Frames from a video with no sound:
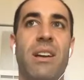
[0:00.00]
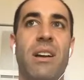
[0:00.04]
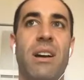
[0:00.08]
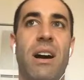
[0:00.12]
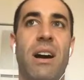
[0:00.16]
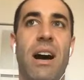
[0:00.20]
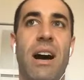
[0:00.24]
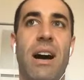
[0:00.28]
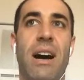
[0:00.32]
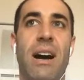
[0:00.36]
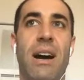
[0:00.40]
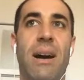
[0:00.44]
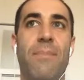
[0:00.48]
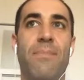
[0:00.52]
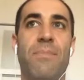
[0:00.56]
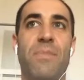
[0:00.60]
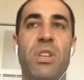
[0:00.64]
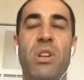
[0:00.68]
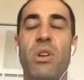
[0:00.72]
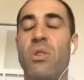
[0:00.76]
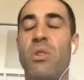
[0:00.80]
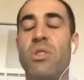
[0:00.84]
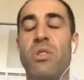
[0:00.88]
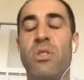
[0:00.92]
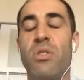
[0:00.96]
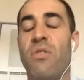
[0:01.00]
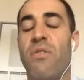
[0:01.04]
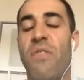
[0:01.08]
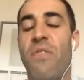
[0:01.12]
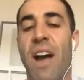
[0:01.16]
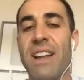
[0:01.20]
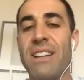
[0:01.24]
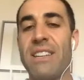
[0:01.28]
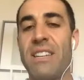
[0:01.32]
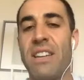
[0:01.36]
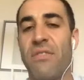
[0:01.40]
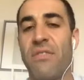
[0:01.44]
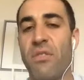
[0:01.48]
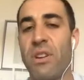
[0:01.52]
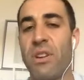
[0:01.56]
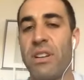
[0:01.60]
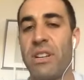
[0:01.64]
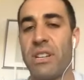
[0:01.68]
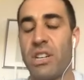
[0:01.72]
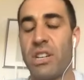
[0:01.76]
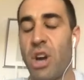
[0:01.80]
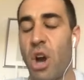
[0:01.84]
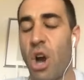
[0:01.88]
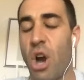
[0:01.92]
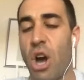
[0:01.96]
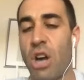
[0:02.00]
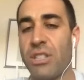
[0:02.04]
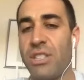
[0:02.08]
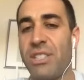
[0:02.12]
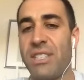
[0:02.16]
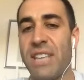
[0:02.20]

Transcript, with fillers: uh, you know, you find different cost